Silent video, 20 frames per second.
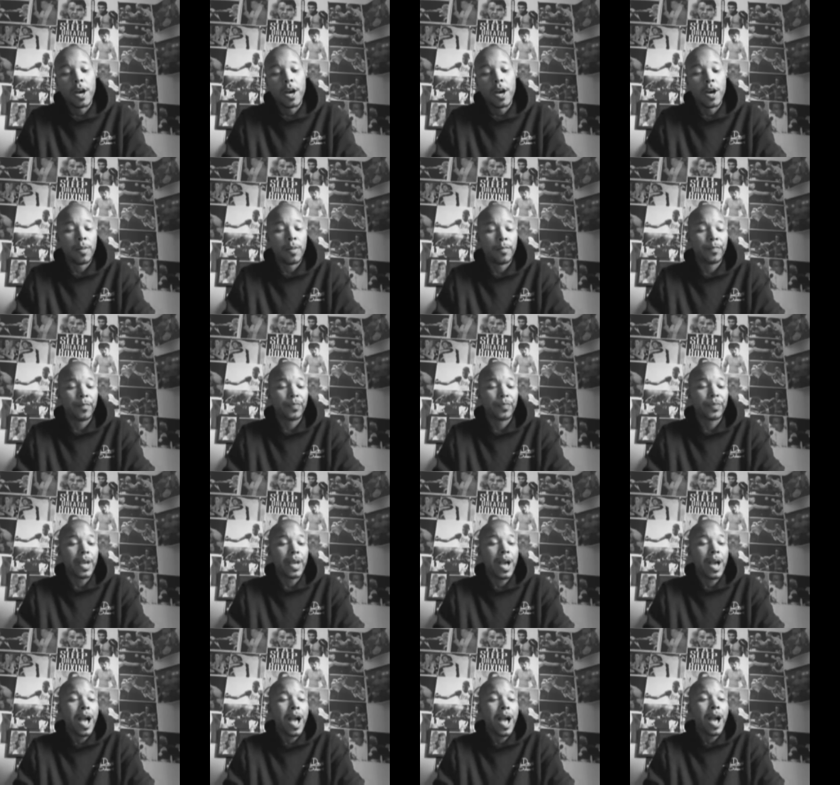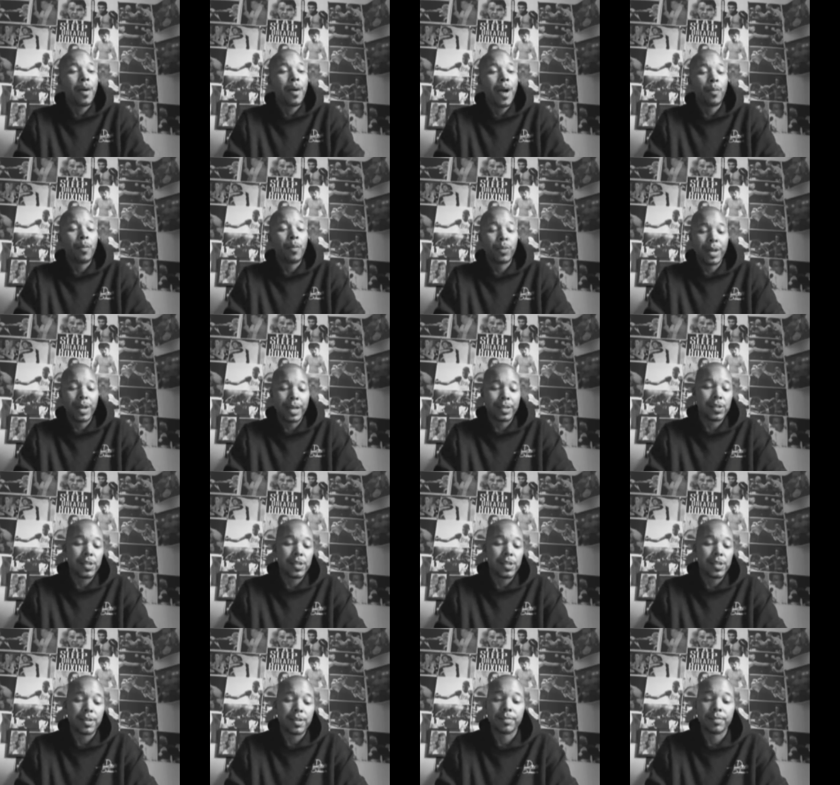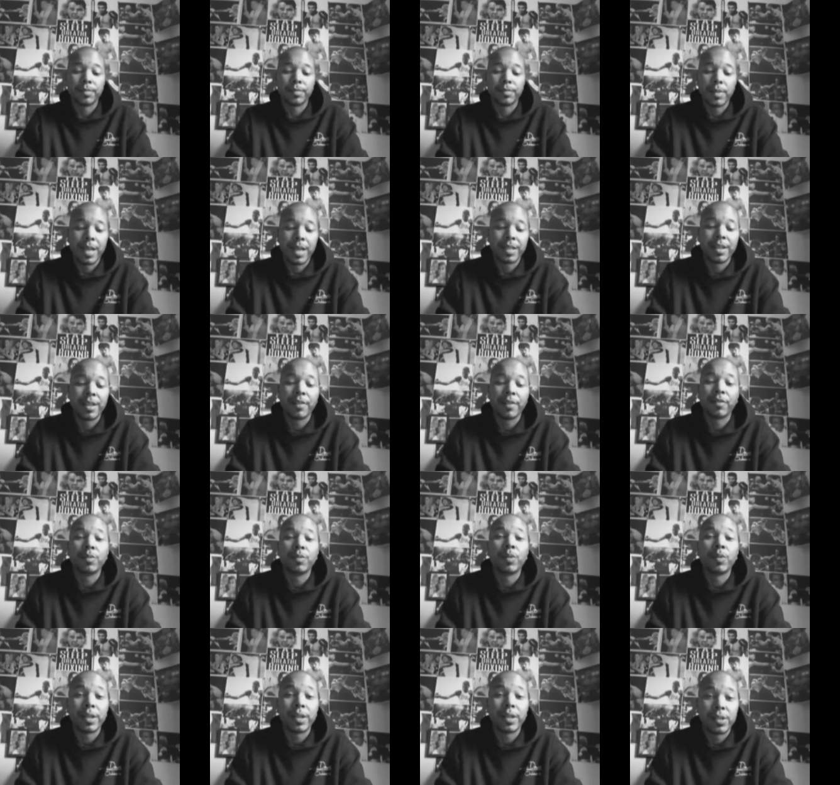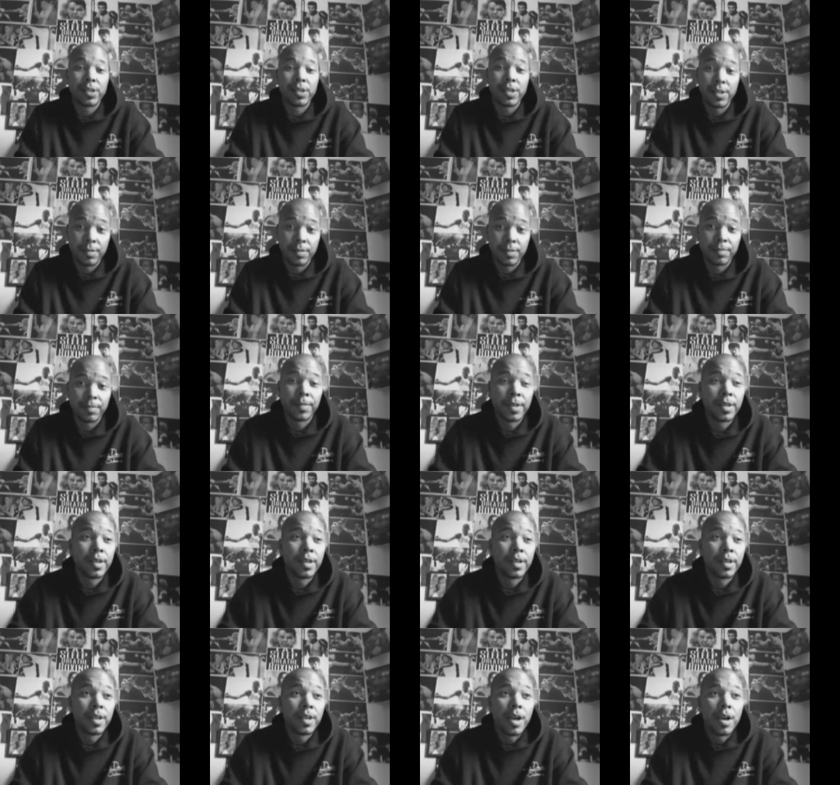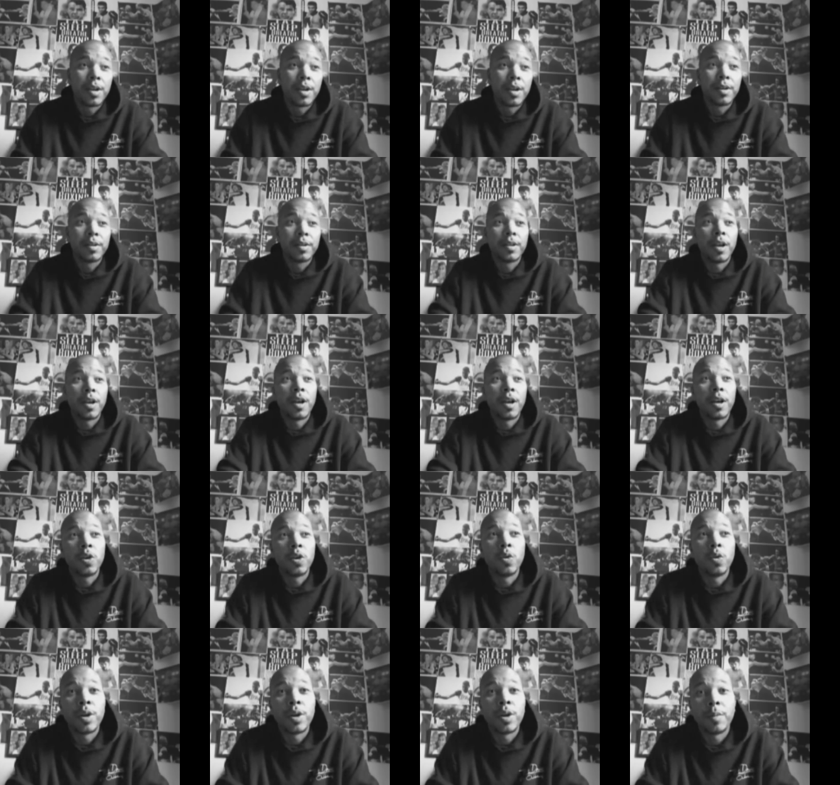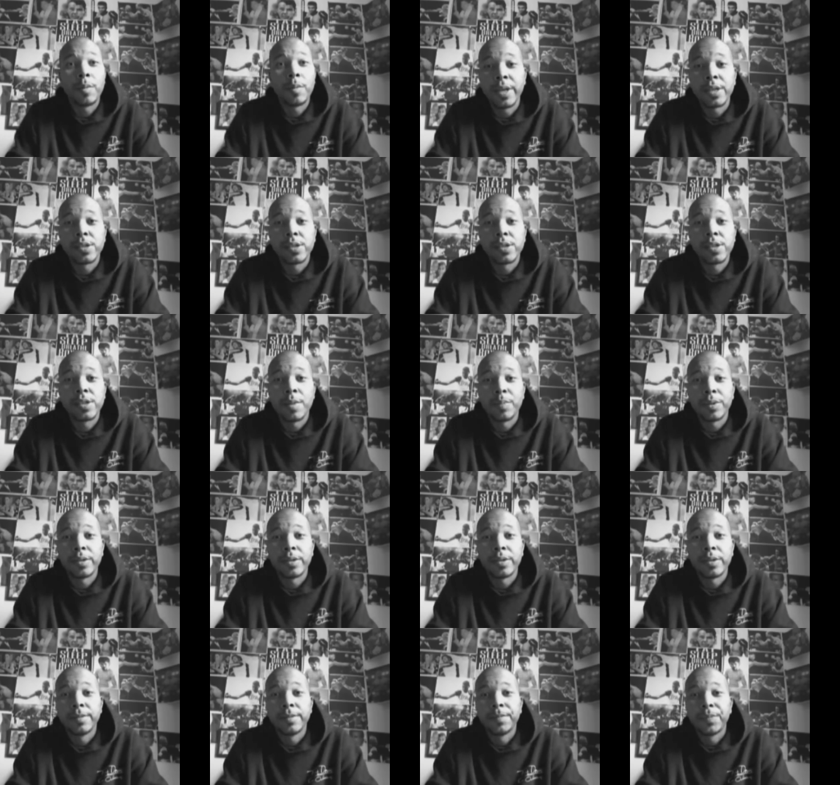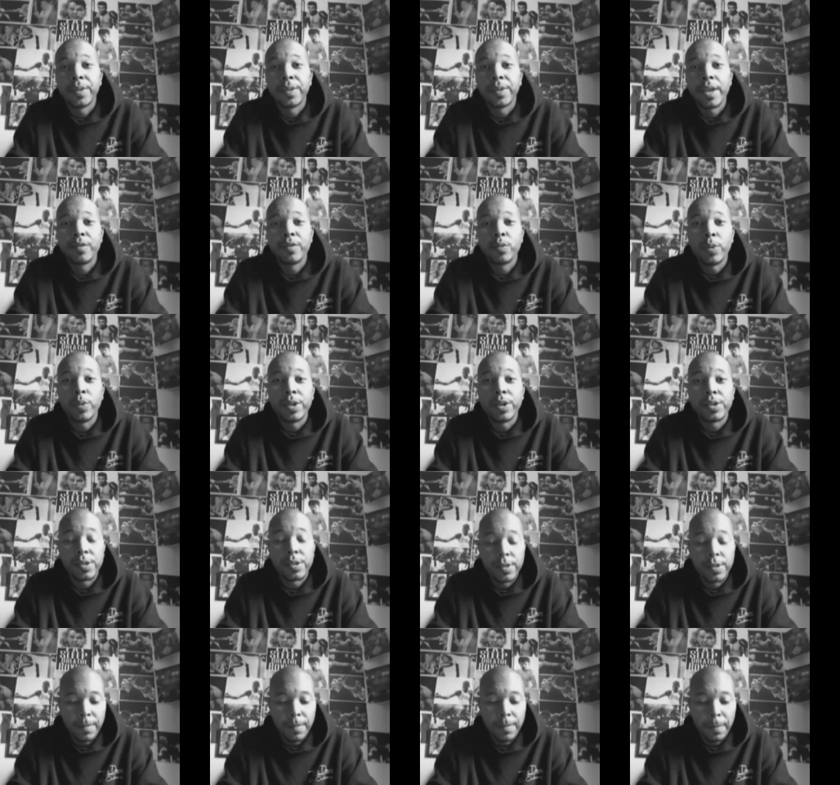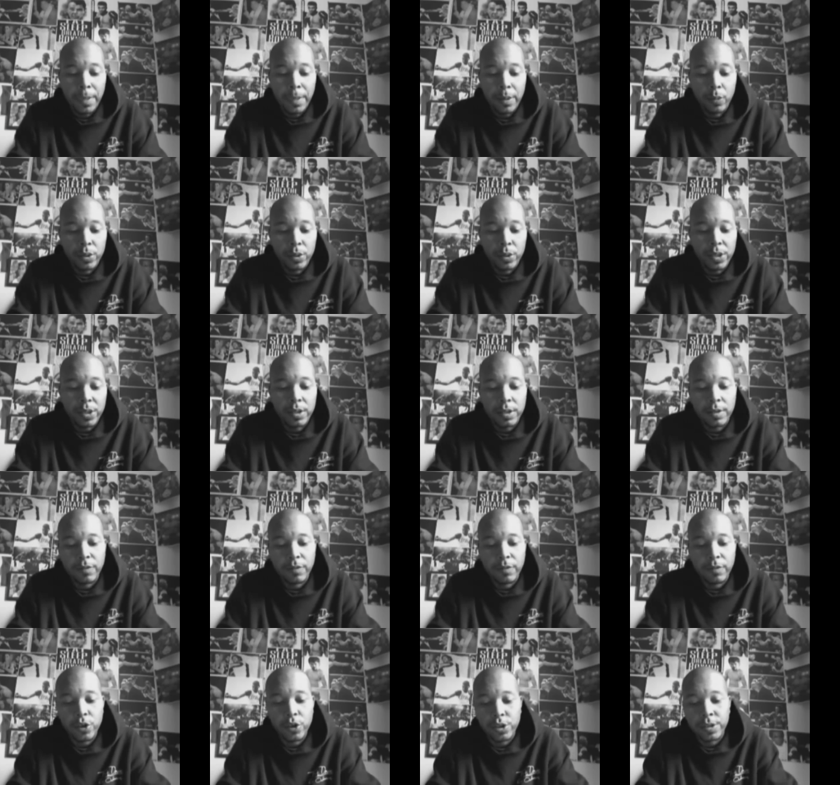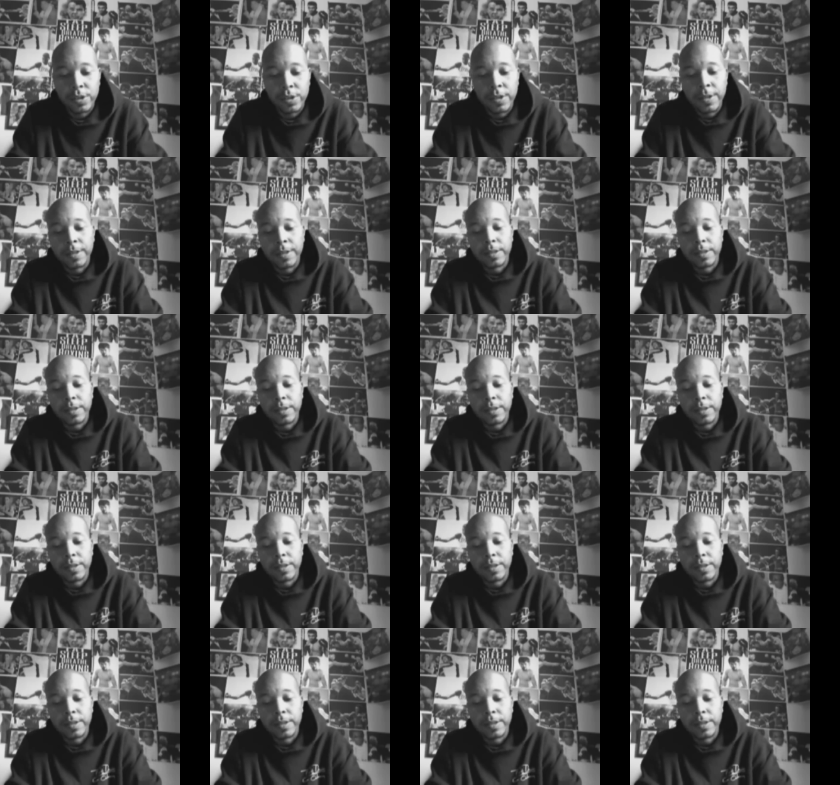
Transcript: Um, I, I would like to see him. I definitely would like to see him uh, going up against a couple of heavyweights within the division.